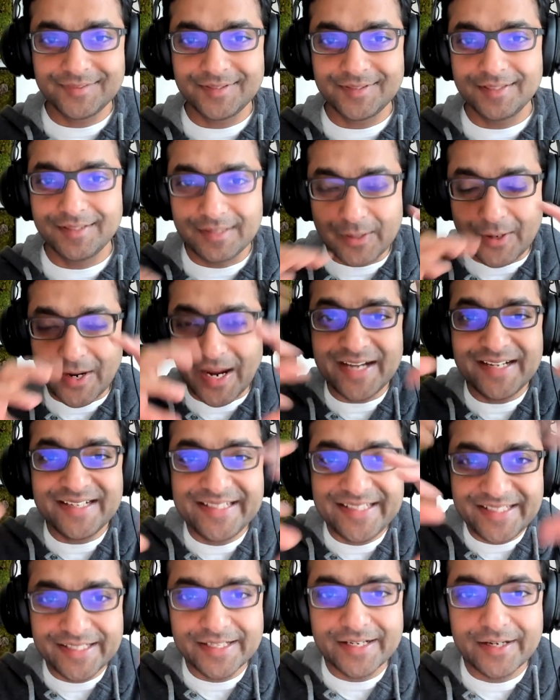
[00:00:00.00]
you know
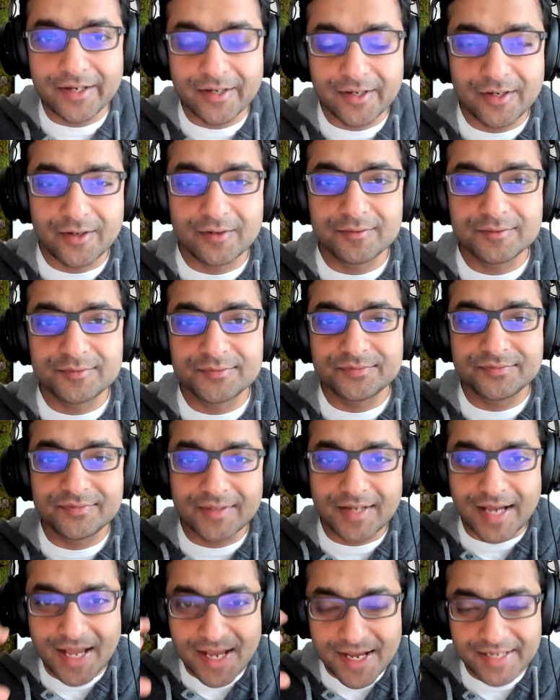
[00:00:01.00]
idea of
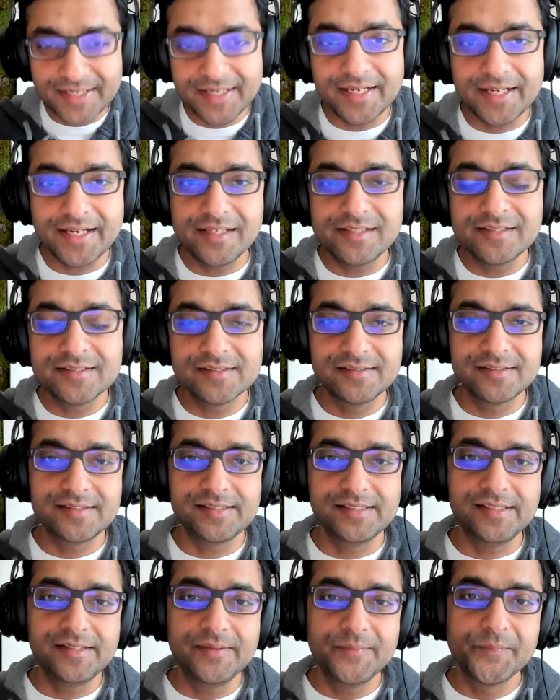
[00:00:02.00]
high
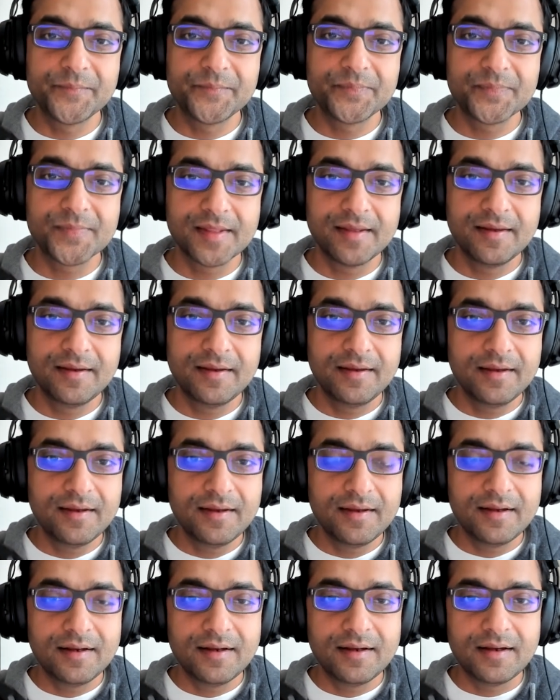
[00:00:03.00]
agency
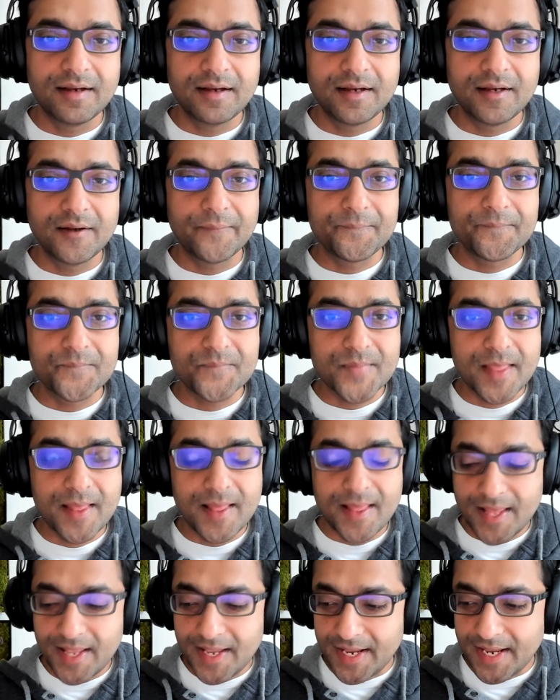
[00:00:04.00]
um,
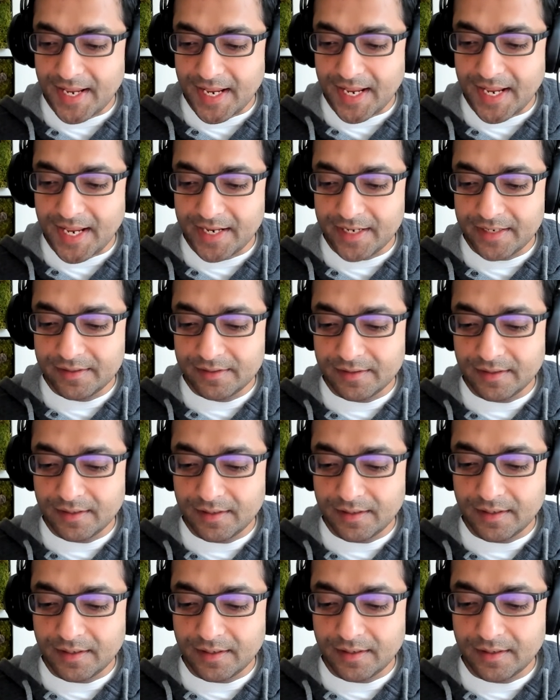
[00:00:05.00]
and
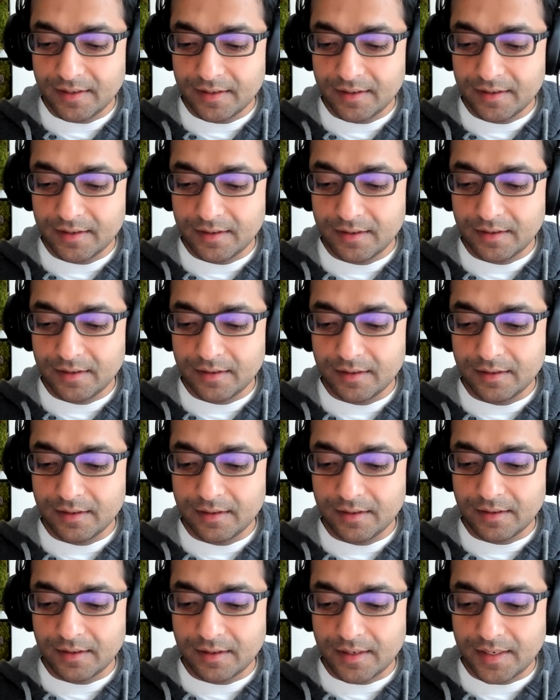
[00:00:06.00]

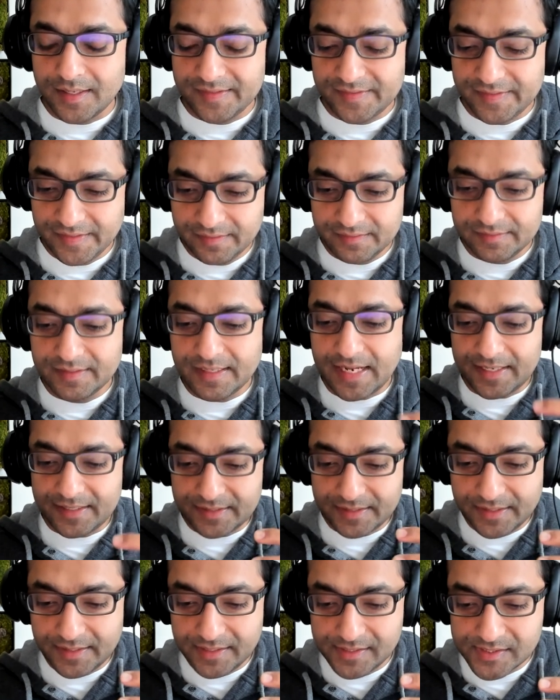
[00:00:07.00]
I think
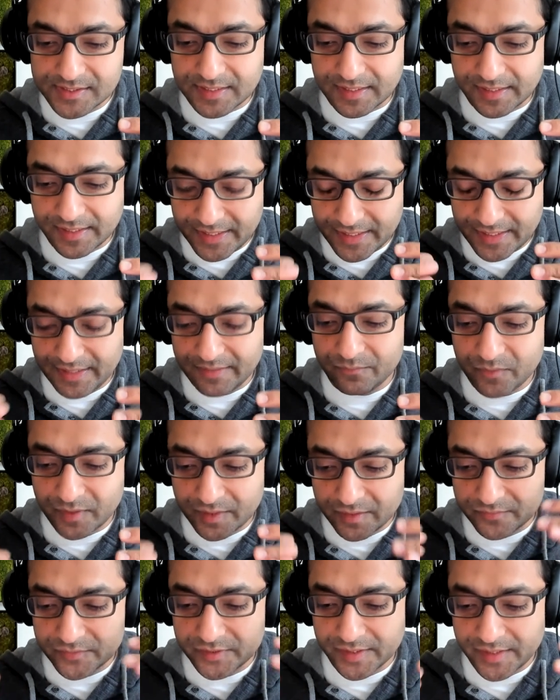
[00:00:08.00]
that is again
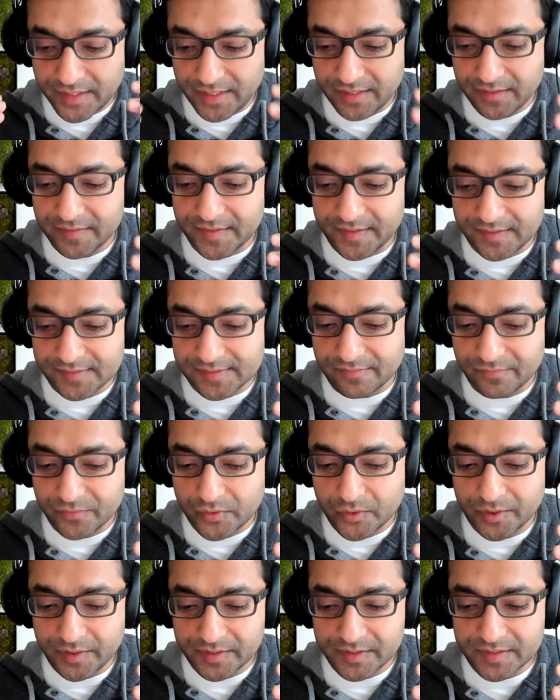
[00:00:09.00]
one of the key things I've
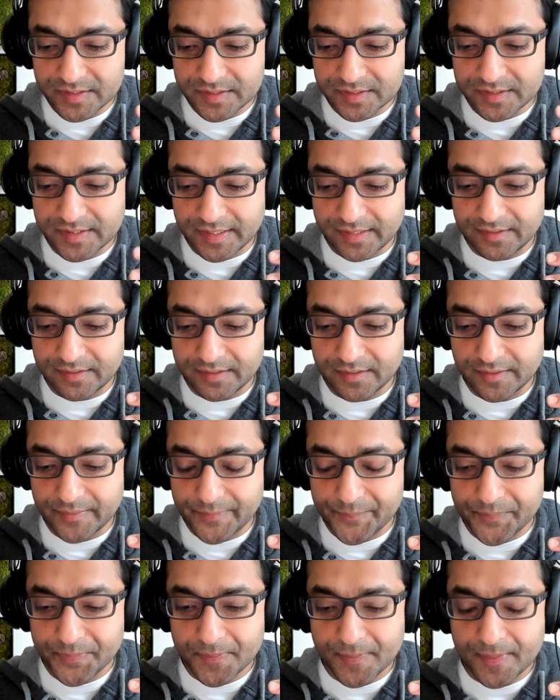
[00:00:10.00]
noticed that
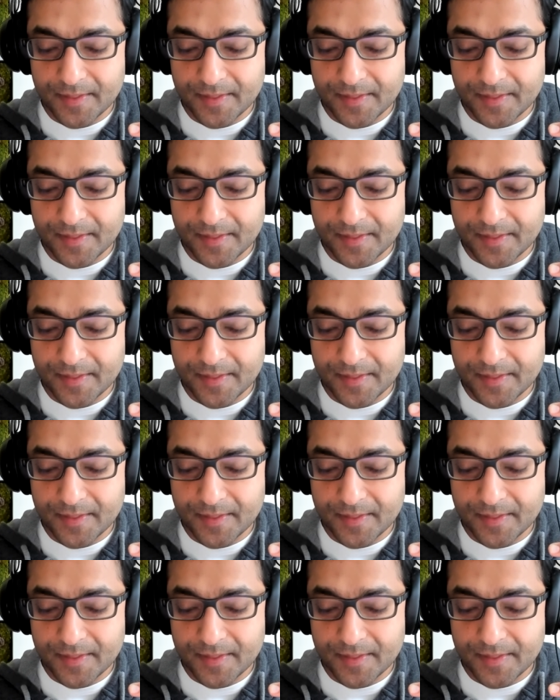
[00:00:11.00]
um,